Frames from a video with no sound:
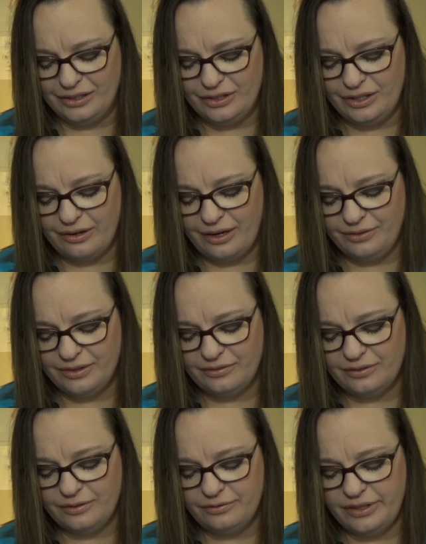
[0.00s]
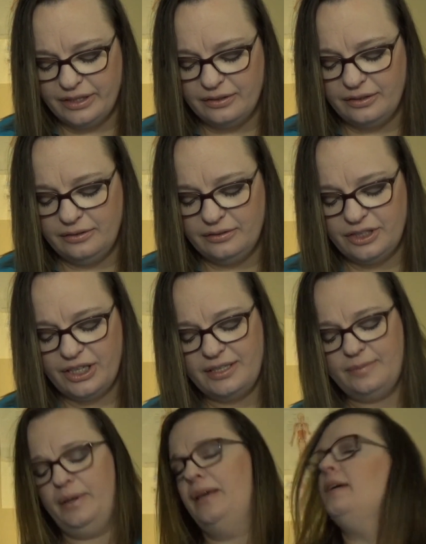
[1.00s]
Do you often feel
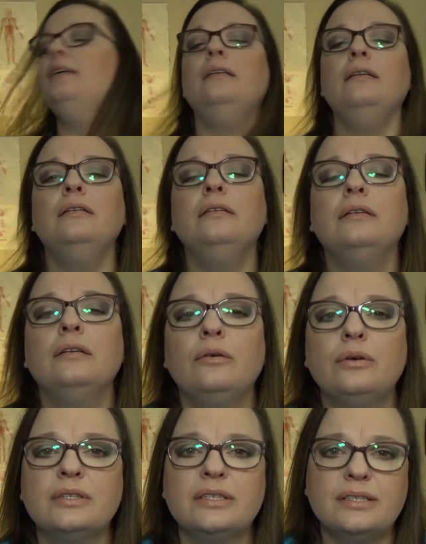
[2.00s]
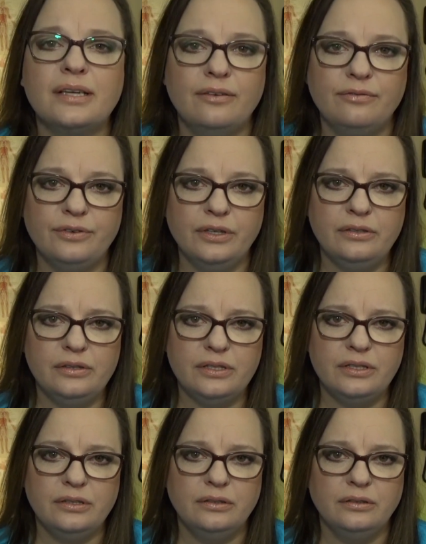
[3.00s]
chest pain or
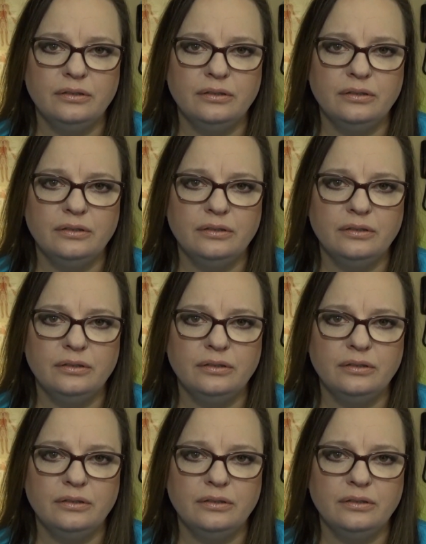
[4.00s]
discomfort?